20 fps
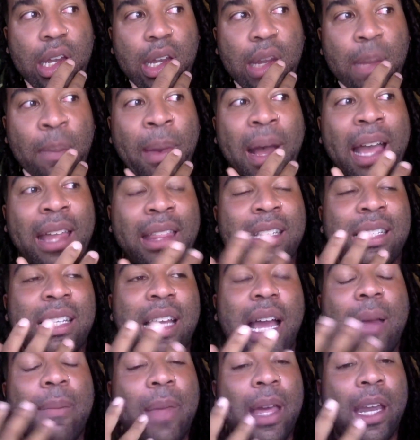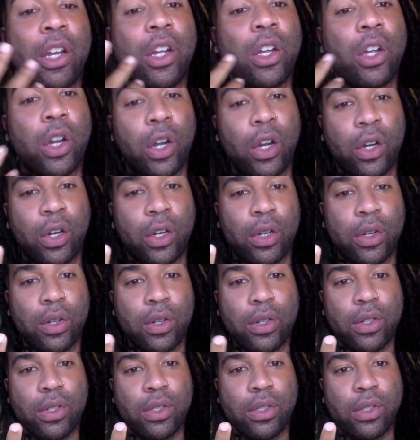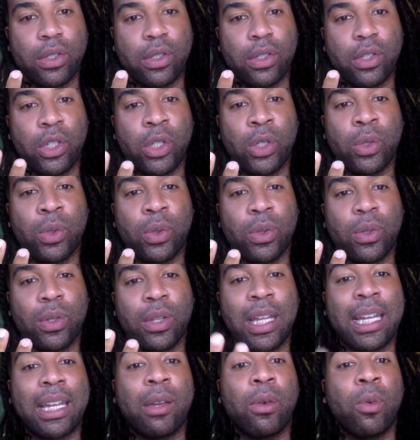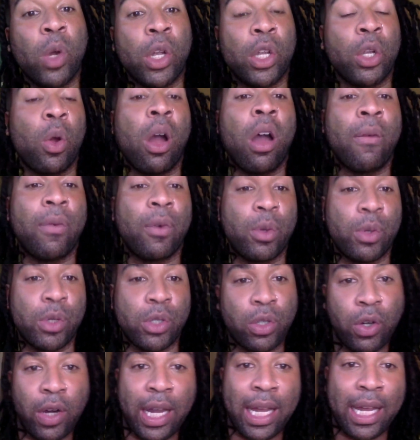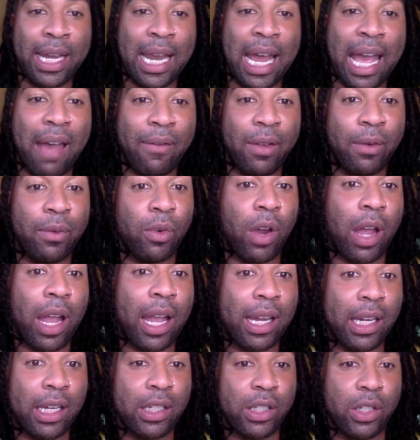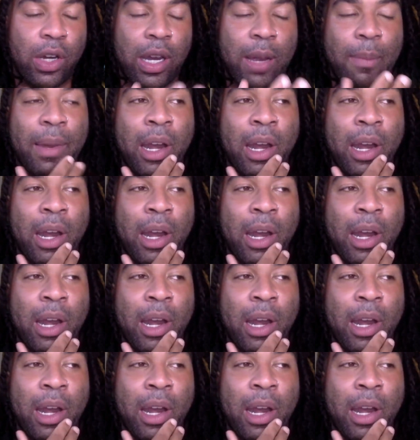by the time that occurs, you like what you offered was great, and having variety is great.